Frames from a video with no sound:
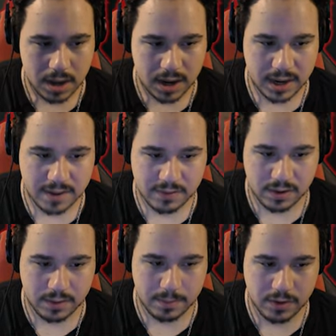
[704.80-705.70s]
going to have to,
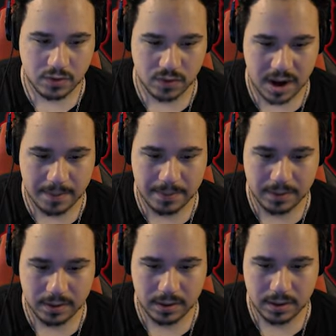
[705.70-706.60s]
let me drop
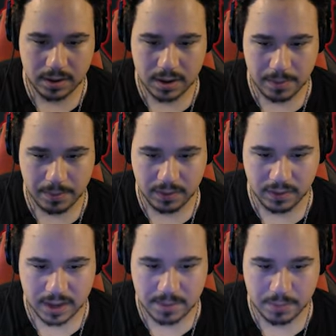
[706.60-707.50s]
a couple of the light